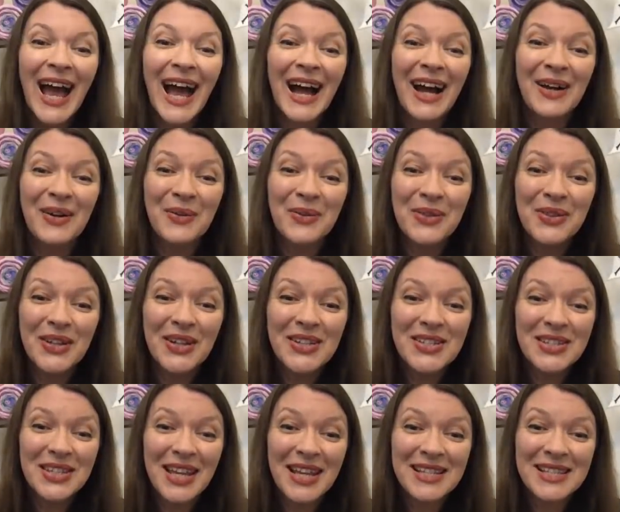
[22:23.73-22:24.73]
On
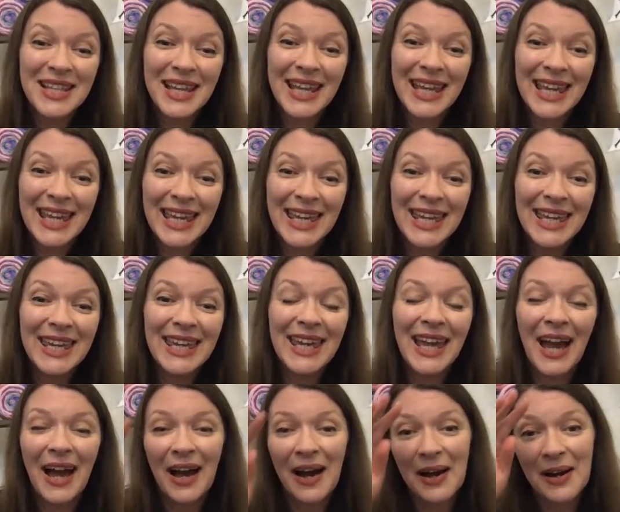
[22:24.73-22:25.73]
Thursdays,
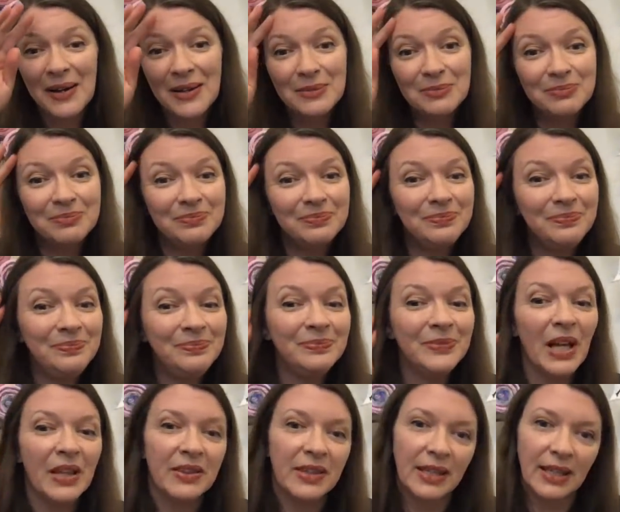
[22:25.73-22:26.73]
he,
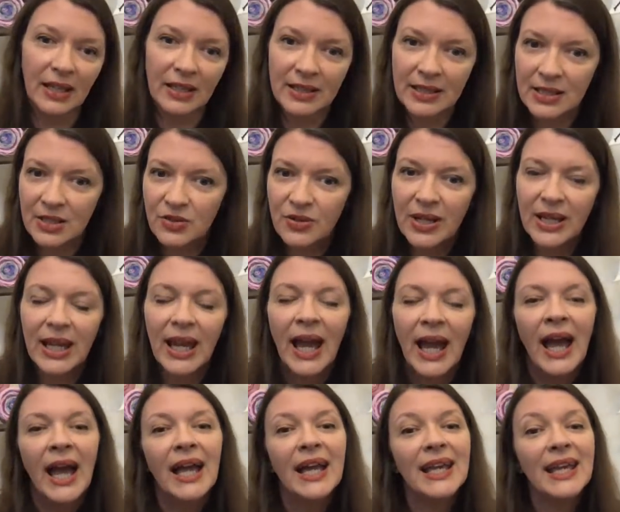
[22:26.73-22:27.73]
I think I need a drink.
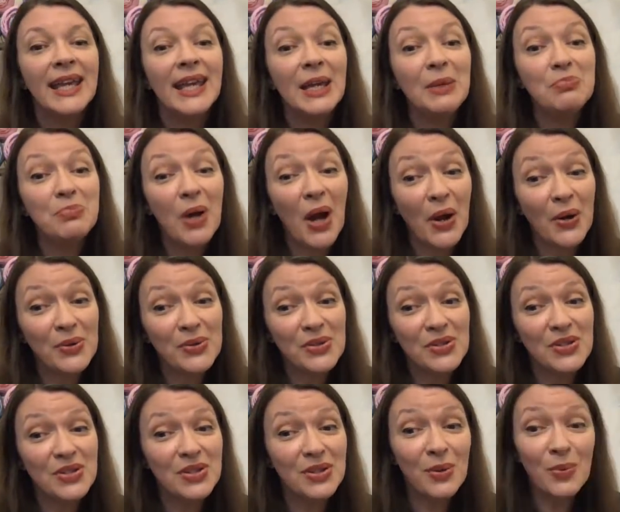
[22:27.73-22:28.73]
He
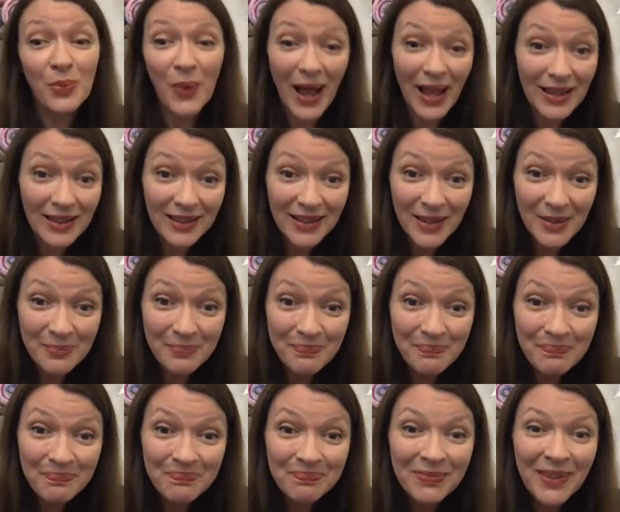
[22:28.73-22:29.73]
posts the welcome
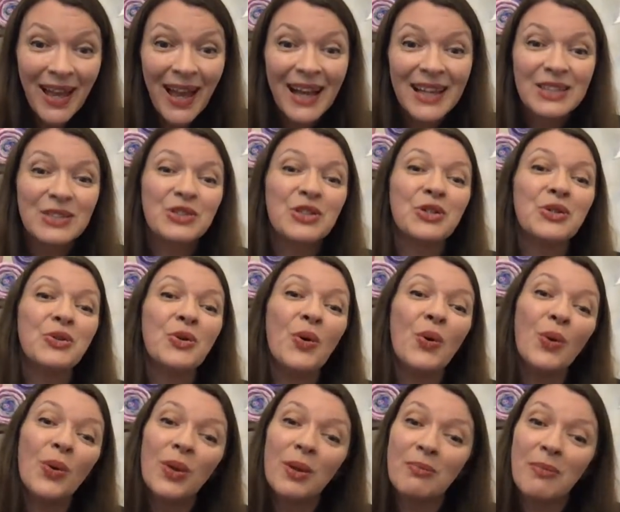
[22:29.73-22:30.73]
to
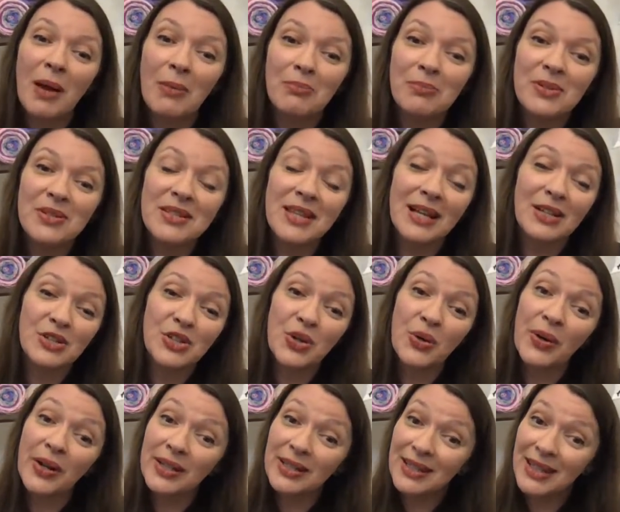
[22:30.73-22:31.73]
all the members that
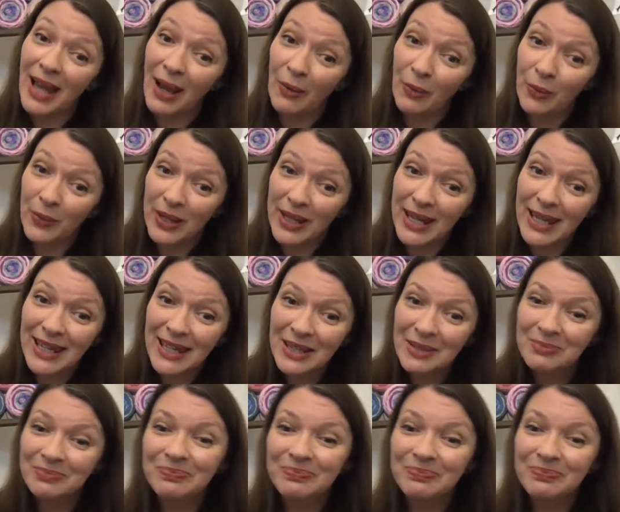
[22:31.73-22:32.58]
joined that week.